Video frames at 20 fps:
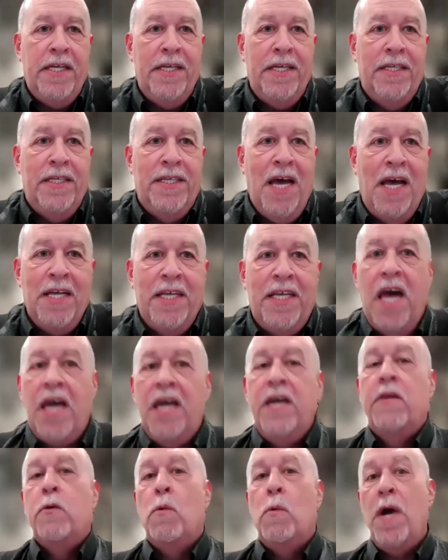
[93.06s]

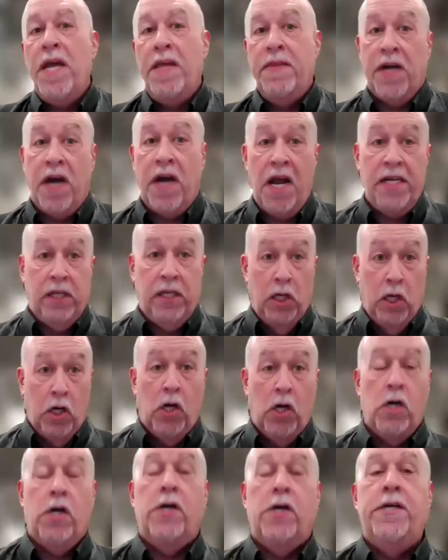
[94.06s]
Kind of the way that I
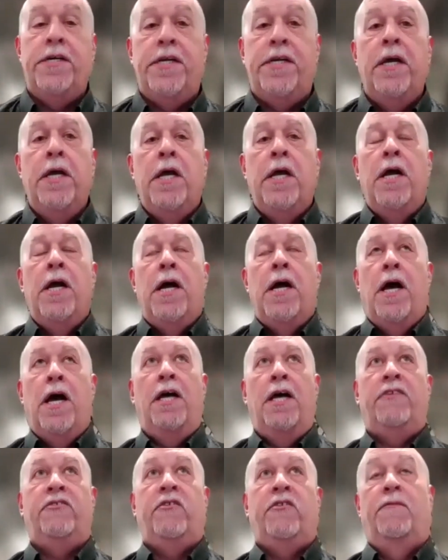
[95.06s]
learned,
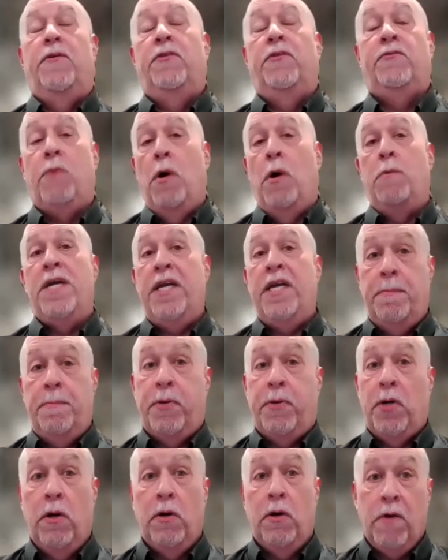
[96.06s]
so first of all, we had to
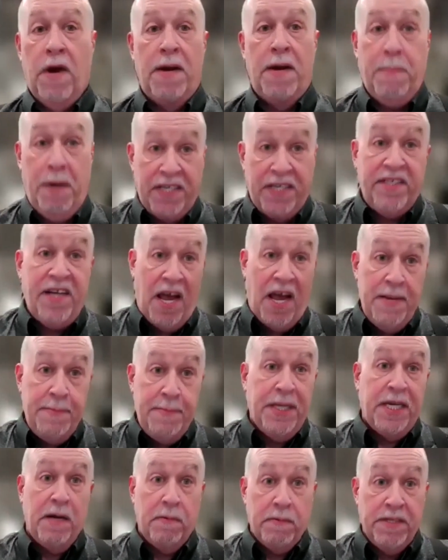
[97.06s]
program by
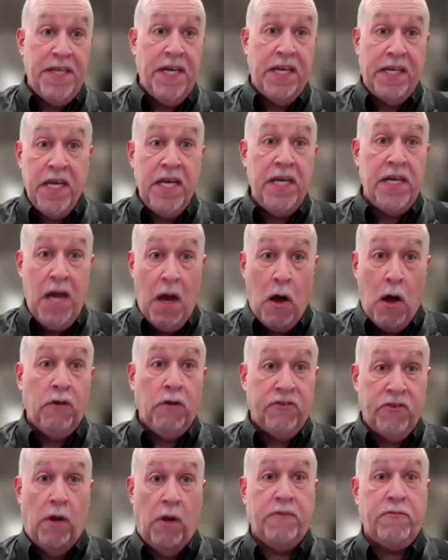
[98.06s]
typing everything in. All
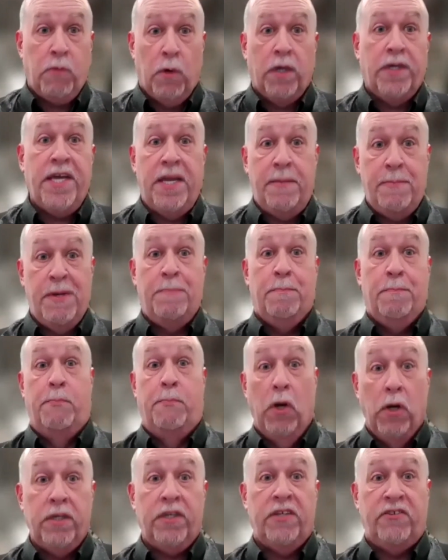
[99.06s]
software came in
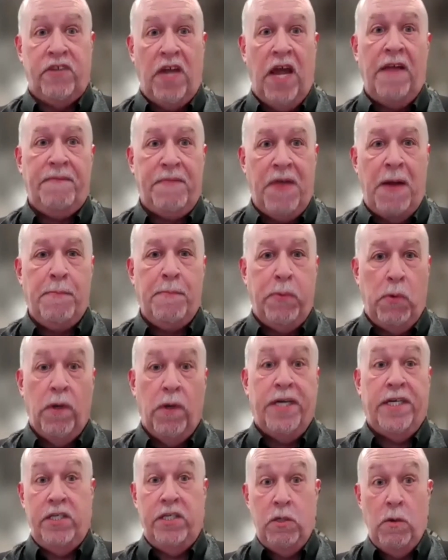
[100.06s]
books at that
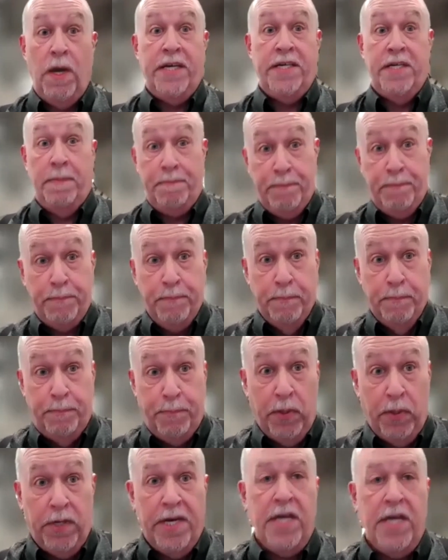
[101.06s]
point, and you had to
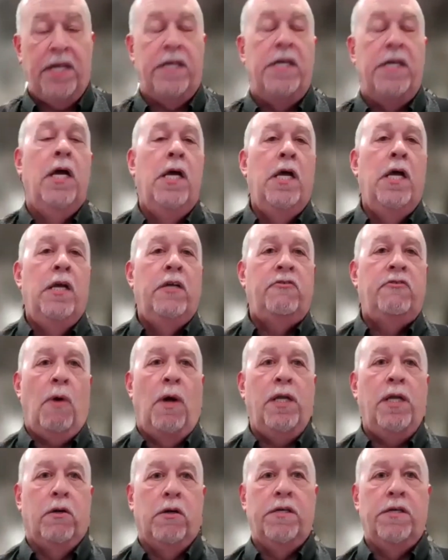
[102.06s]
put it in. So
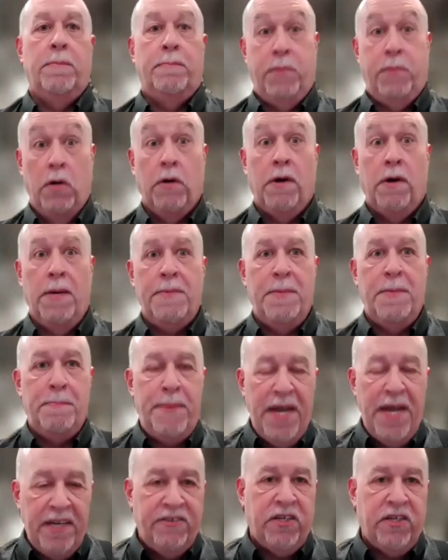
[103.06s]
I learned to program in
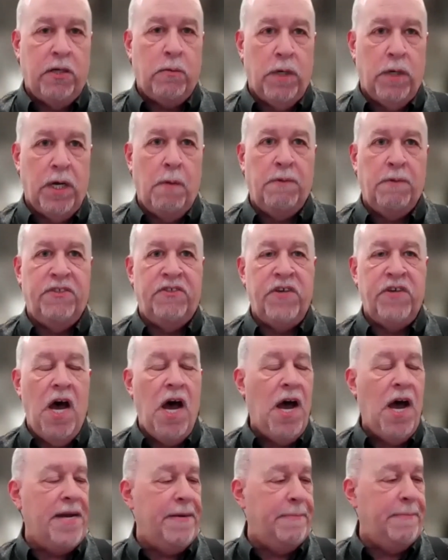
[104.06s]
BASIC when I was
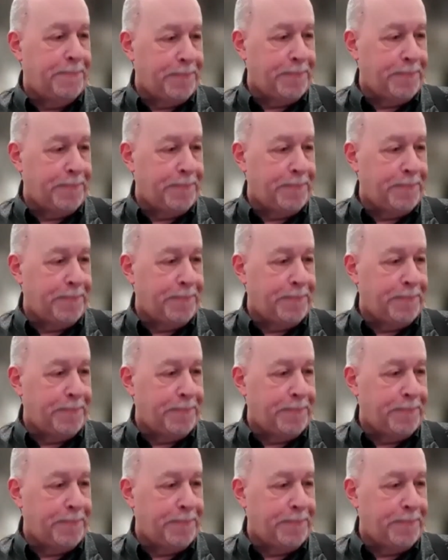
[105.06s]
9.